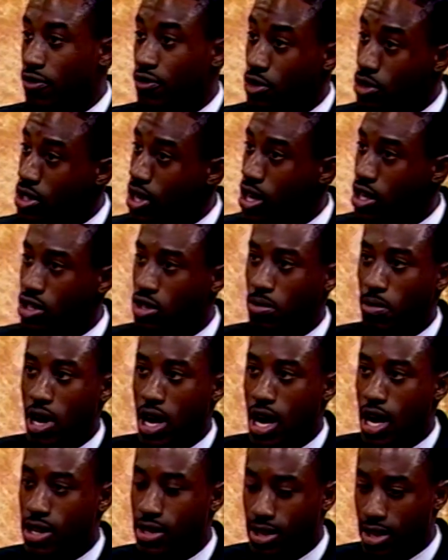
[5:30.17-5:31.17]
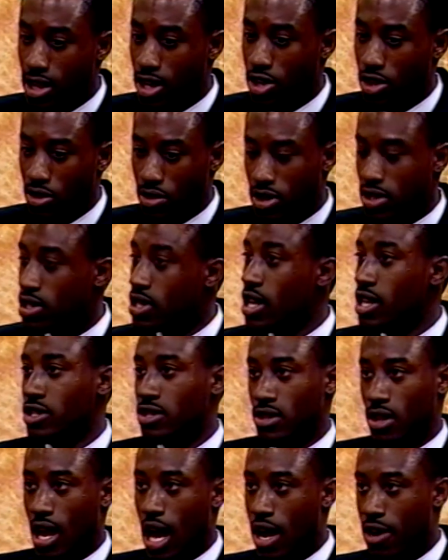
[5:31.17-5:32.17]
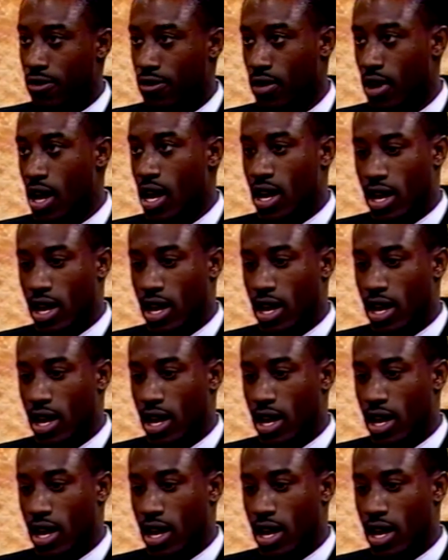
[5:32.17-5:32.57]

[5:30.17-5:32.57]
If you change your mindset, you can change your life.